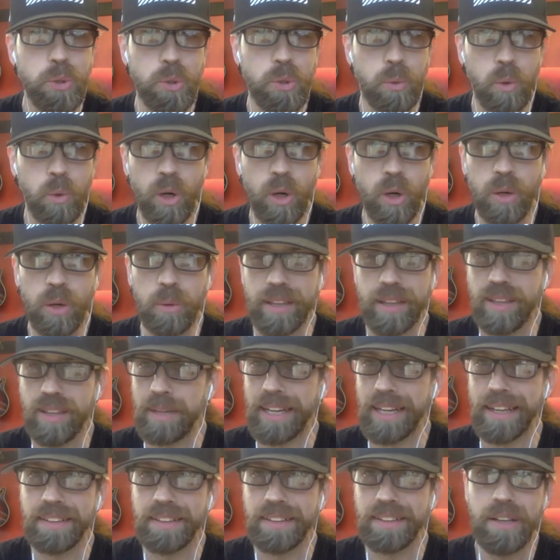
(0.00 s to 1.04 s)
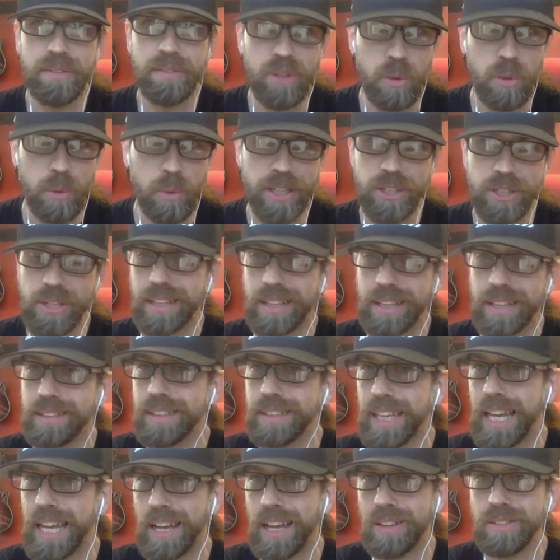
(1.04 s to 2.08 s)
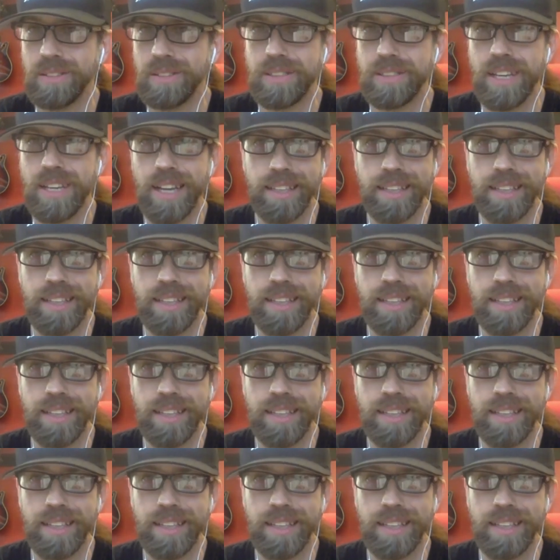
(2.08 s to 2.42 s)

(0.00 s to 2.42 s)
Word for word: to work with. I mean, I love Norwegian elk hounds.